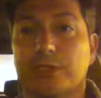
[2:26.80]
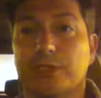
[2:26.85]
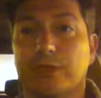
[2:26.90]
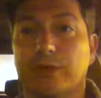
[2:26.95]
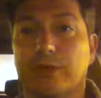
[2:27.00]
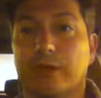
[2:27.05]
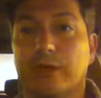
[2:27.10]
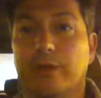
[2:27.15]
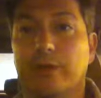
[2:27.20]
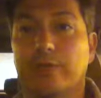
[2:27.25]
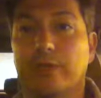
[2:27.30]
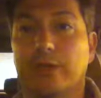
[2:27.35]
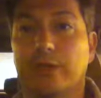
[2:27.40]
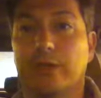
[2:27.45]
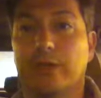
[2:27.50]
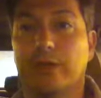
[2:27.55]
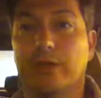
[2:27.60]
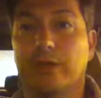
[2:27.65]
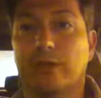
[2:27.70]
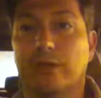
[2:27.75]
a great way of
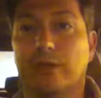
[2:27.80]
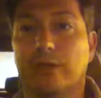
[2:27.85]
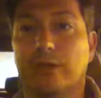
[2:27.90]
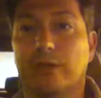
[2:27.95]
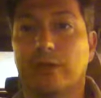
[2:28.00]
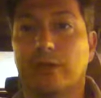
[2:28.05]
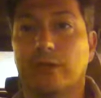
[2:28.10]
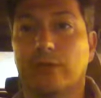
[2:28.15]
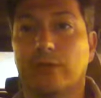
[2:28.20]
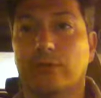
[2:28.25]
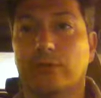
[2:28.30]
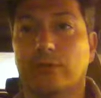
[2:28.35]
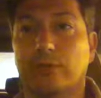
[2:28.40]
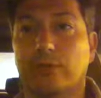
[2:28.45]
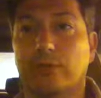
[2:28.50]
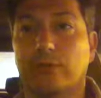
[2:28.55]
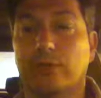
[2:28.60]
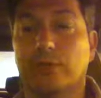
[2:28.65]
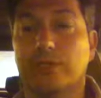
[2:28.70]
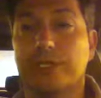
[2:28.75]
getting
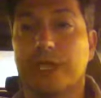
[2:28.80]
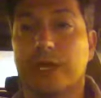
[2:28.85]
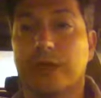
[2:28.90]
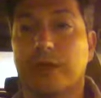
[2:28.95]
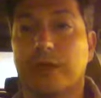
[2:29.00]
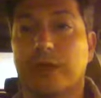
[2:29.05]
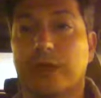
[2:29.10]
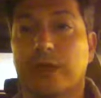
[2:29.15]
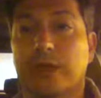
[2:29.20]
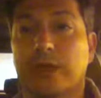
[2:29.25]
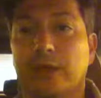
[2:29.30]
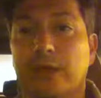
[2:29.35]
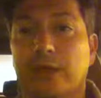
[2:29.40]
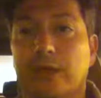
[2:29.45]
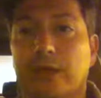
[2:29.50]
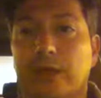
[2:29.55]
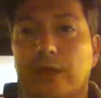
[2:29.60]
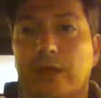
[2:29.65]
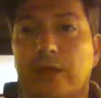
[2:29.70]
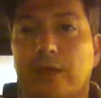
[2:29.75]
your books out there.
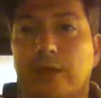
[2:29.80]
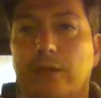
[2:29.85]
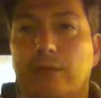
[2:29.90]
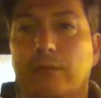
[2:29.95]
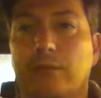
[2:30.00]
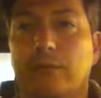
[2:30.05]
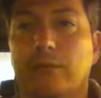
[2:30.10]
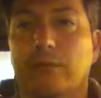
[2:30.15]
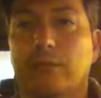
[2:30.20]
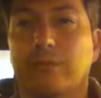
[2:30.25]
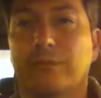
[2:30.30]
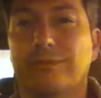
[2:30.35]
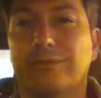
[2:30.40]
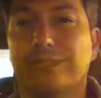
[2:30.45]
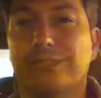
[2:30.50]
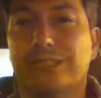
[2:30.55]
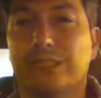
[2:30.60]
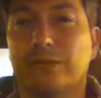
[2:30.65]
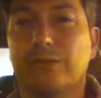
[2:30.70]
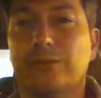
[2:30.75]

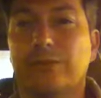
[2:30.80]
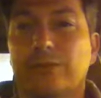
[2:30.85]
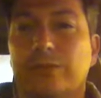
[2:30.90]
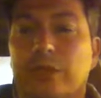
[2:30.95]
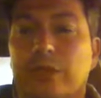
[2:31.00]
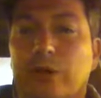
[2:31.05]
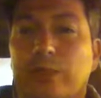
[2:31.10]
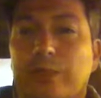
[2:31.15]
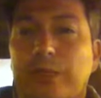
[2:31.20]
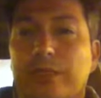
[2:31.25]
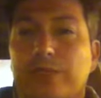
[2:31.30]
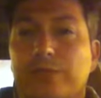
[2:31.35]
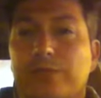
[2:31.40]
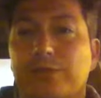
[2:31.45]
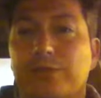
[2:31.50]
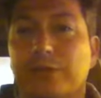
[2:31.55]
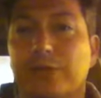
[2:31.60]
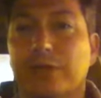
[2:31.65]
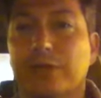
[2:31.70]
Single copies,